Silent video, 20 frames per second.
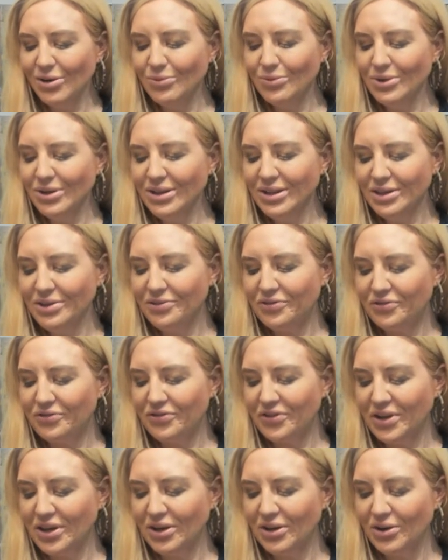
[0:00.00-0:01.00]
really
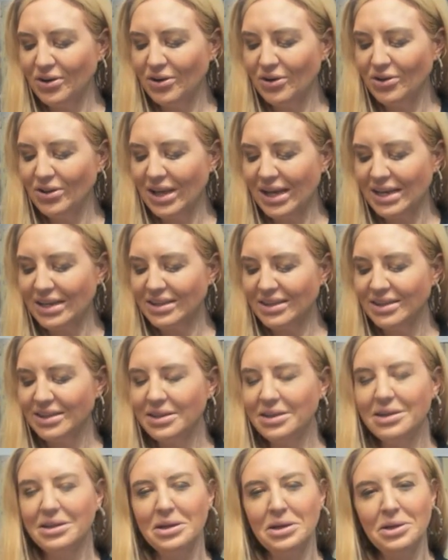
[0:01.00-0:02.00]
feel like,
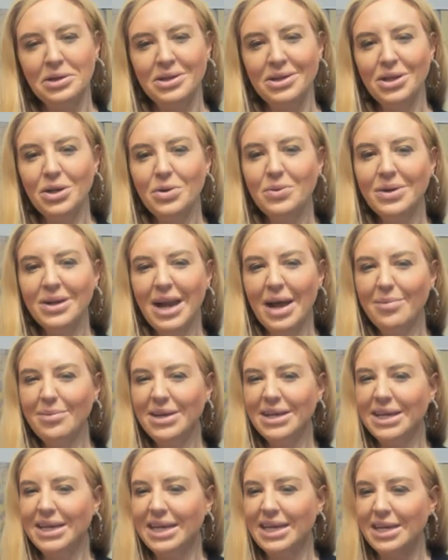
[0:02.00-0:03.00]
uh, you know what? I'm
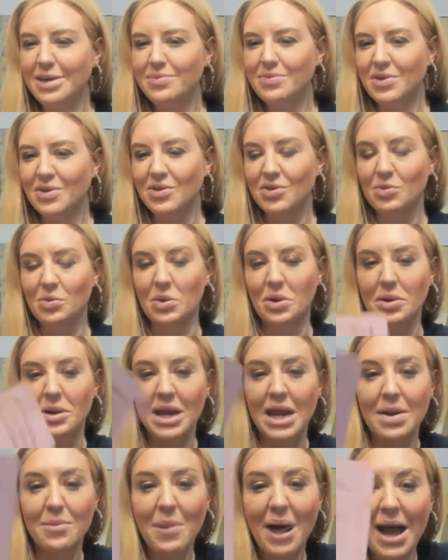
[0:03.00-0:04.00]
going to keep this one.
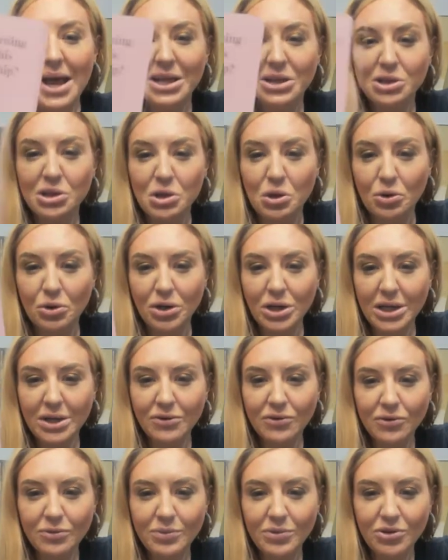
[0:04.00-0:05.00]
Am I learning
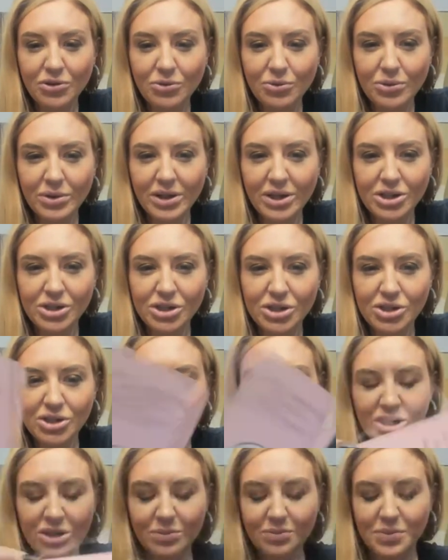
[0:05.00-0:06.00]
from this
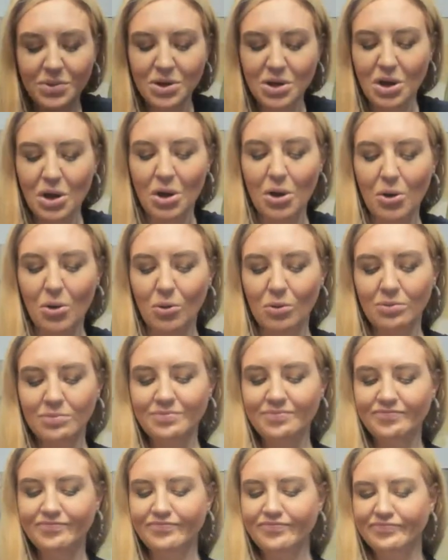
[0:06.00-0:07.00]
relationship? No.
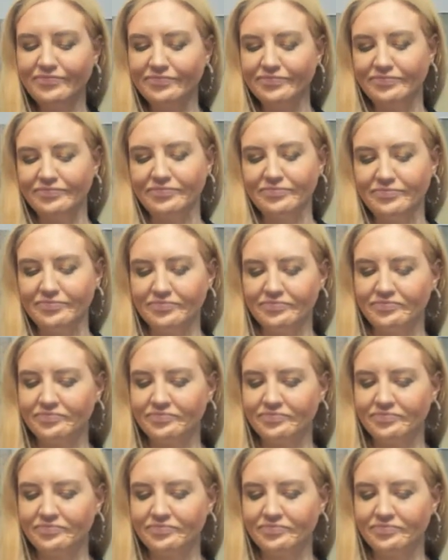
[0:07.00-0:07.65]
Hmm.